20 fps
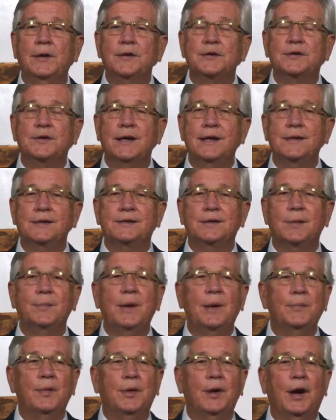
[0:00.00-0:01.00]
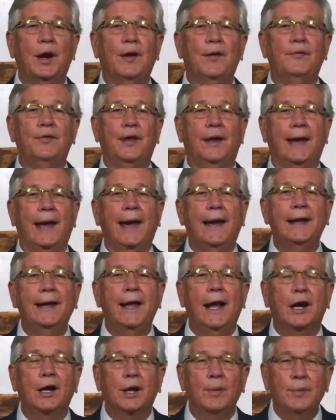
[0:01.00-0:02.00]
is a member of the
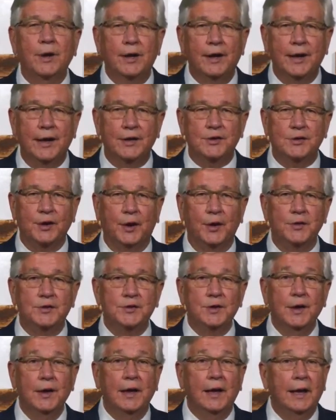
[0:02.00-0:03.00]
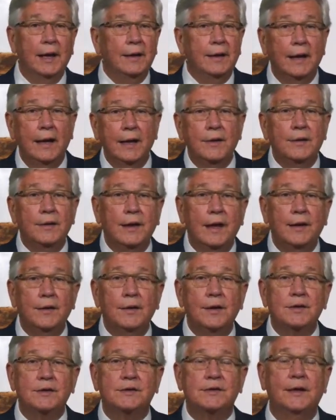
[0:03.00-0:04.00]
Antioch Community Church in
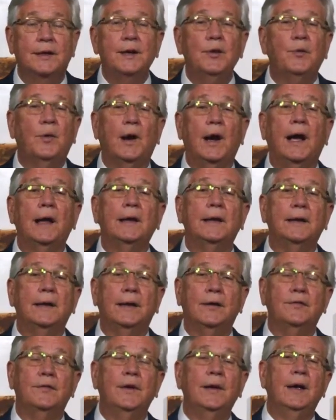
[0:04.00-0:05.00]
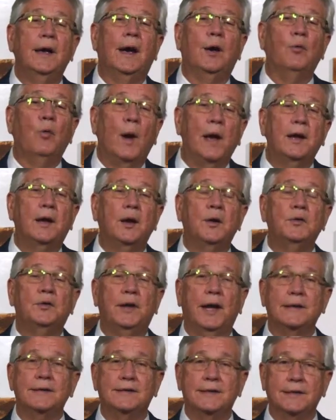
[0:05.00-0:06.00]
the city where I live, Waco,
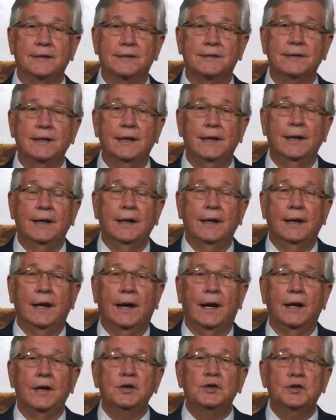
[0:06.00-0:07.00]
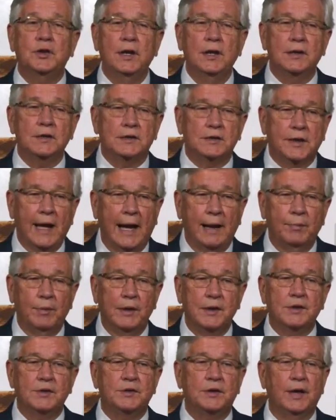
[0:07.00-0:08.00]
Texas. She
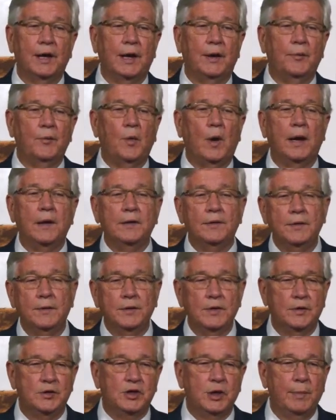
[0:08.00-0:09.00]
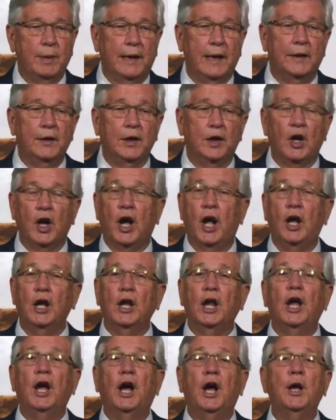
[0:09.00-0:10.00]
established what she began to
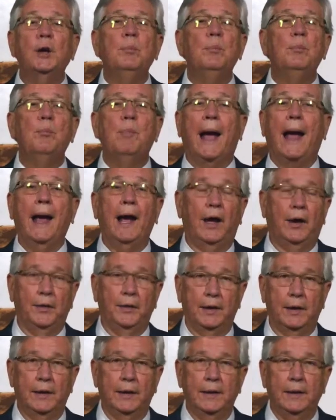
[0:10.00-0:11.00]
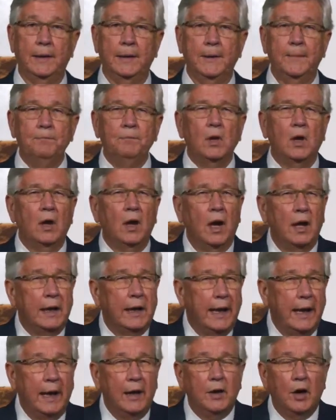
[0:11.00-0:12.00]
call Unbound.
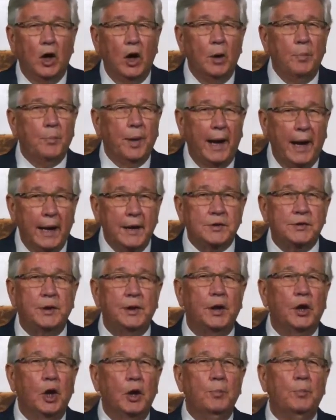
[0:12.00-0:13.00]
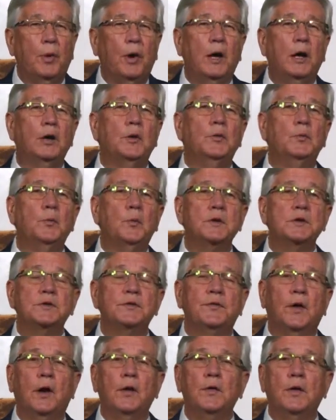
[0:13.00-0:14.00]
Again, her passion and her burden was
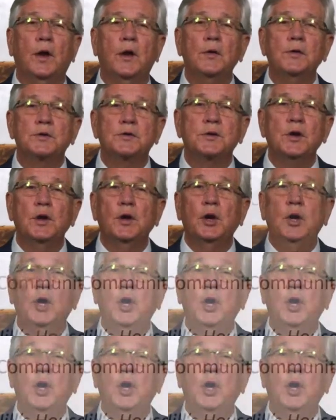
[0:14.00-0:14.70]
for those who